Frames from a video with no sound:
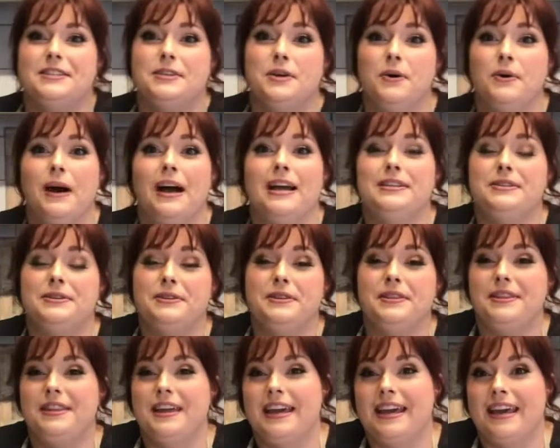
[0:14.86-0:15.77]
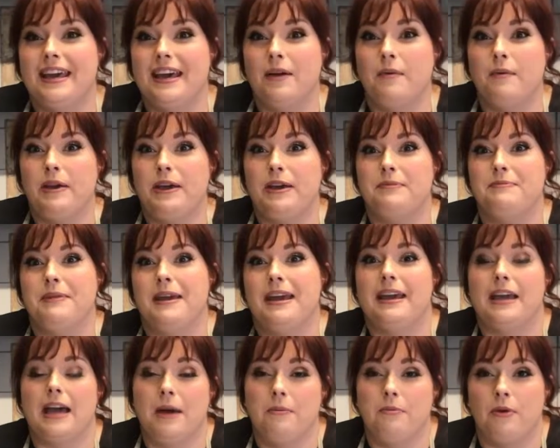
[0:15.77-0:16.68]
So I don't think we could
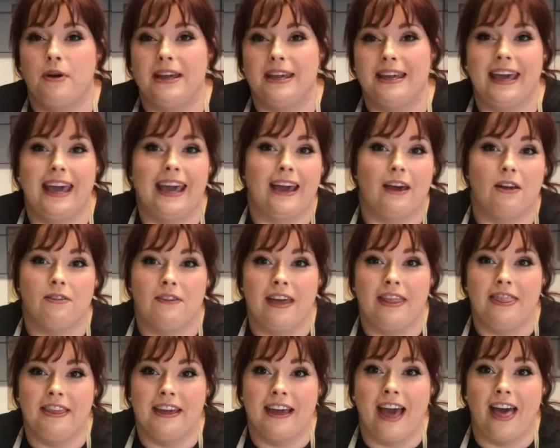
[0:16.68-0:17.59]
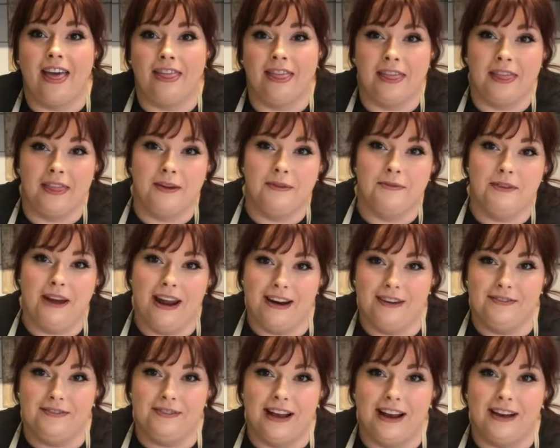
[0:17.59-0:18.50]
make a brain cake out of anything other than
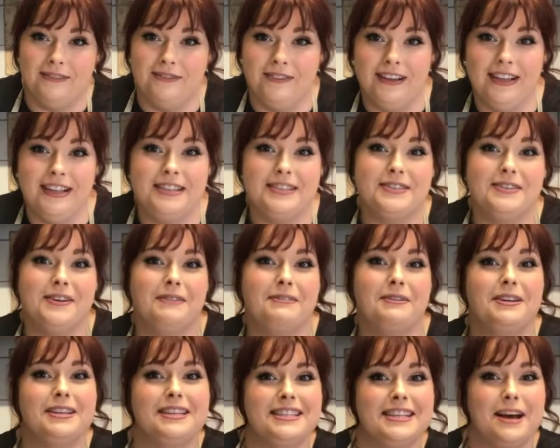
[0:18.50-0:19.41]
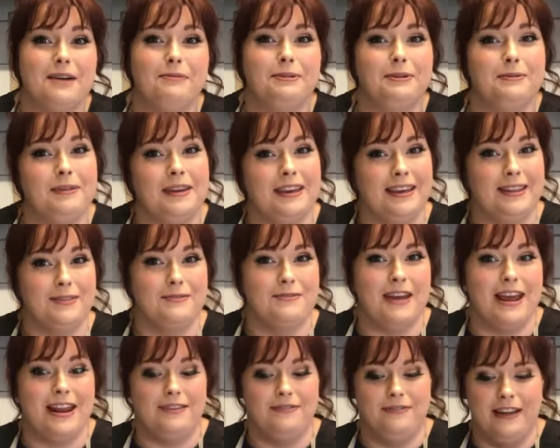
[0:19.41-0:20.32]
red velvet. So I'm going to start by making the
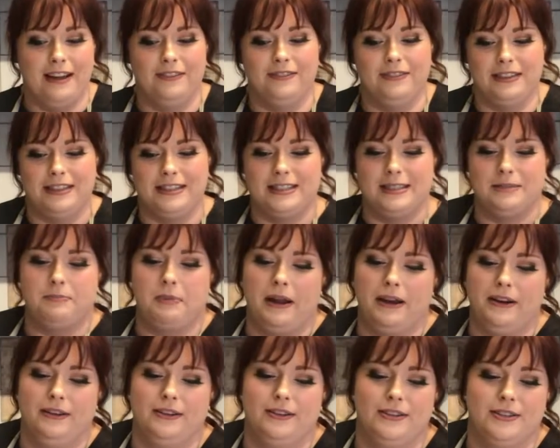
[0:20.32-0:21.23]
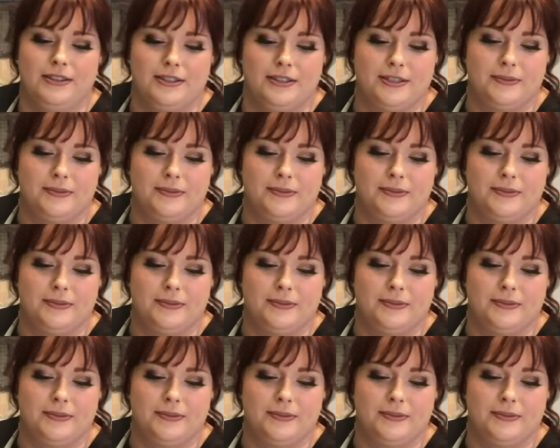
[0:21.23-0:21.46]
red velvet spun.